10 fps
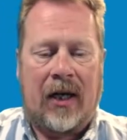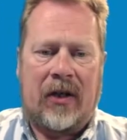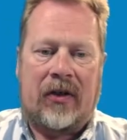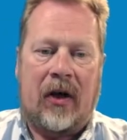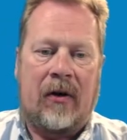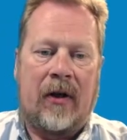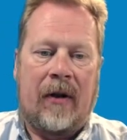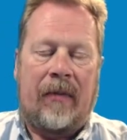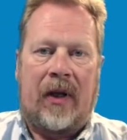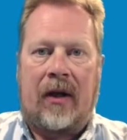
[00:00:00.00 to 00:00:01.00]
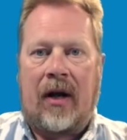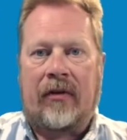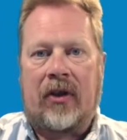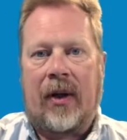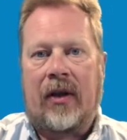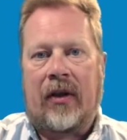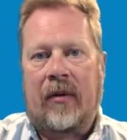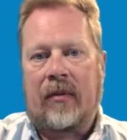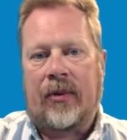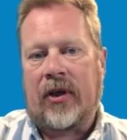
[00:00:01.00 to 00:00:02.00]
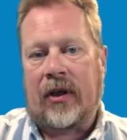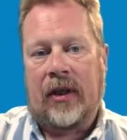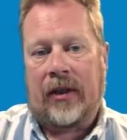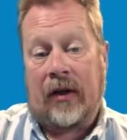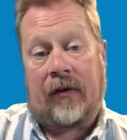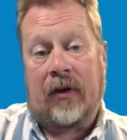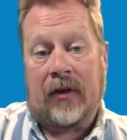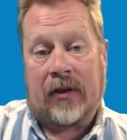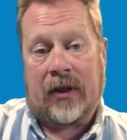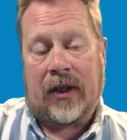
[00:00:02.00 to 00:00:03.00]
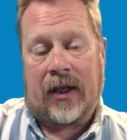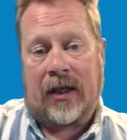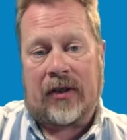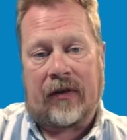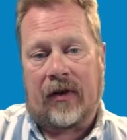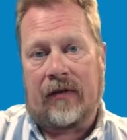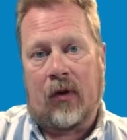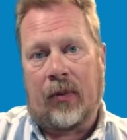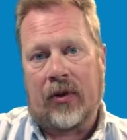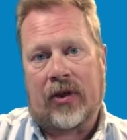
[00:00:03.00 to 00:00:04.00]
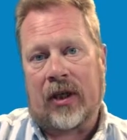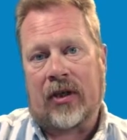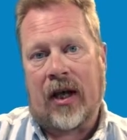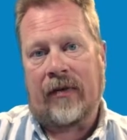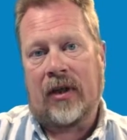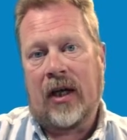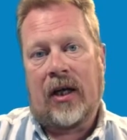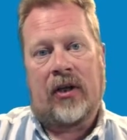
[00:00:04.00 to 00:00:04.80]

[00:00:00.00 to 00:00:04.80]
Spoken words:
So you don't have to do anything particularly different in Easify 4.67.